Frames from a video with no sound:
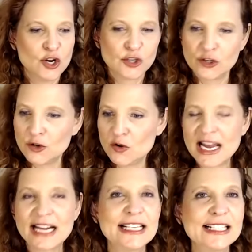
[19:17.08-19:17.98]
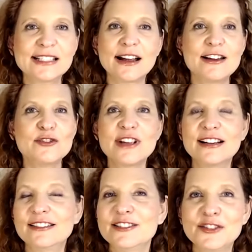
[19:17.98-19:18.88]
You get an insight, you get
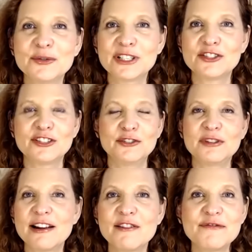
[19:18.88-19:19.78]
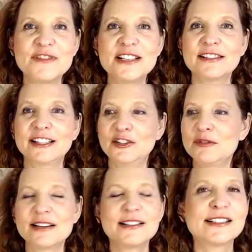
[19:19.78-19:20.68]
an intuition, you get a feeling, you
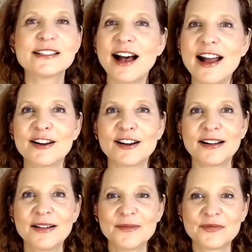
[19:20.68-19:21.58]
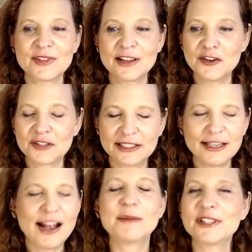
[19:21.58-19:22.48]
get a desire. You're like,
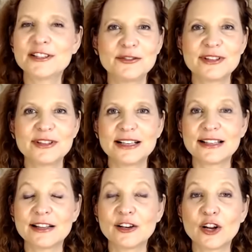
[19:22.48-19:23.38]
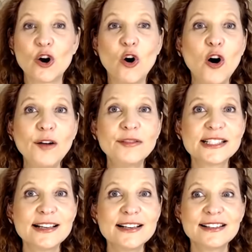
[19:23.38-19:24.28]
yeah, I'm going to do this. And then all of a
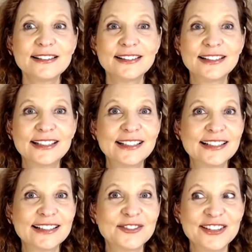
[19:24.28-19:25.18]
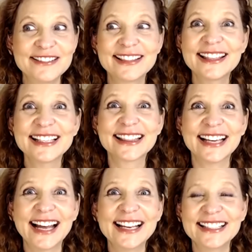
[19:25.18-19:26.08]
sudden, when you think
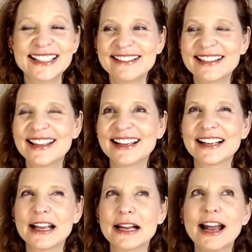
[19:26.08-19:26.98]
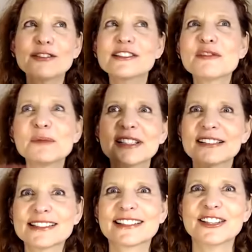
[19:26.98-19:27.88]
that, you think, and how's everybody
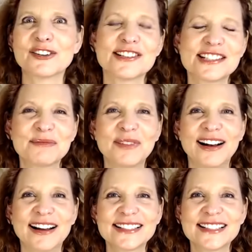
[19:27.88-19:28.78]
else going to respond?